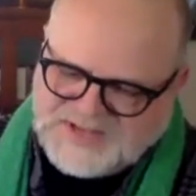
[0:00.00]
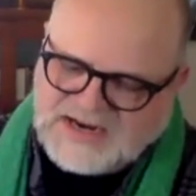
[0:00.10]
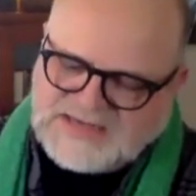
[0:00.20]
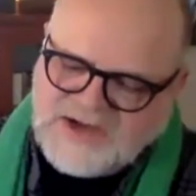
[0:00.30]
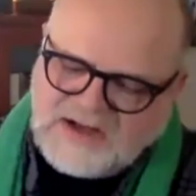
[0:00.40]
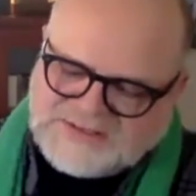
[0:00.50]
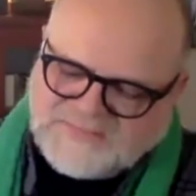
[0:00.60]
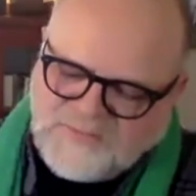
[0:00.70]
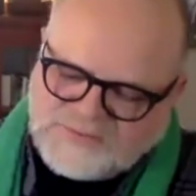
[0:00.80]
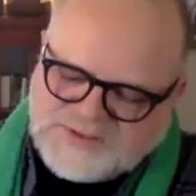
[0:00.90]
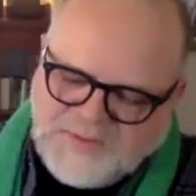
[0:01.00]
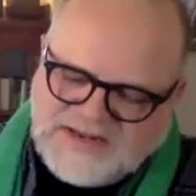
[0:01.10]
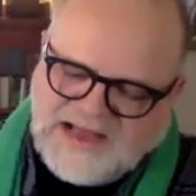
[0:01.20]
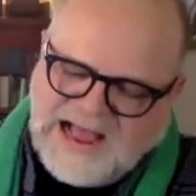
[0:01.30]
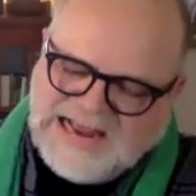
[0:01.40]
and I can't afford to
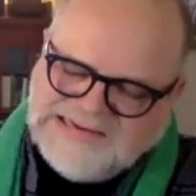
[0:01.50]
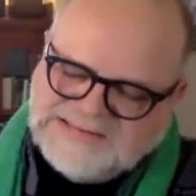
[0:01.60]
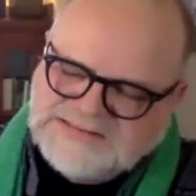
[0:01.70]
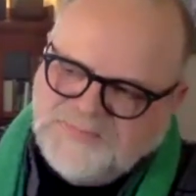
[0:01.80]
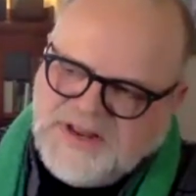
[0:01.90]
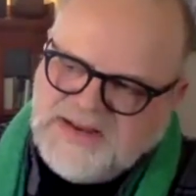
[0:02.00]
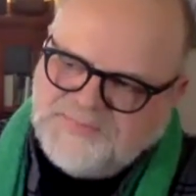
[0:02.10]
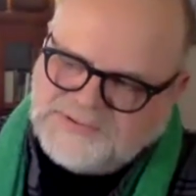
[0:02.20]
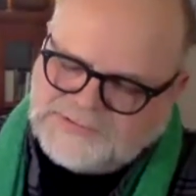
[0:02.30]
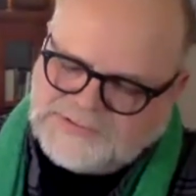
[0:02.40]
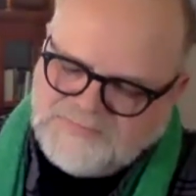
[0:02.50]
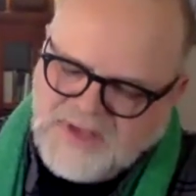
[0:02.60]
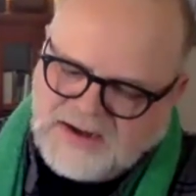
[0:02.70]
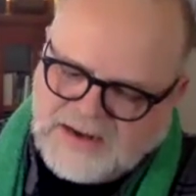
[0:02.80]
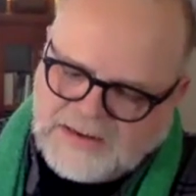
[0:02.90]
make idle people
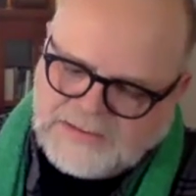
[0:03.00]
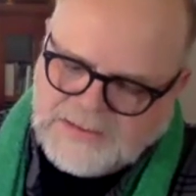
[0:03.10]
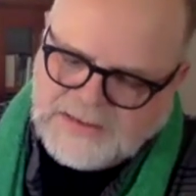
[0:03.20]
merry.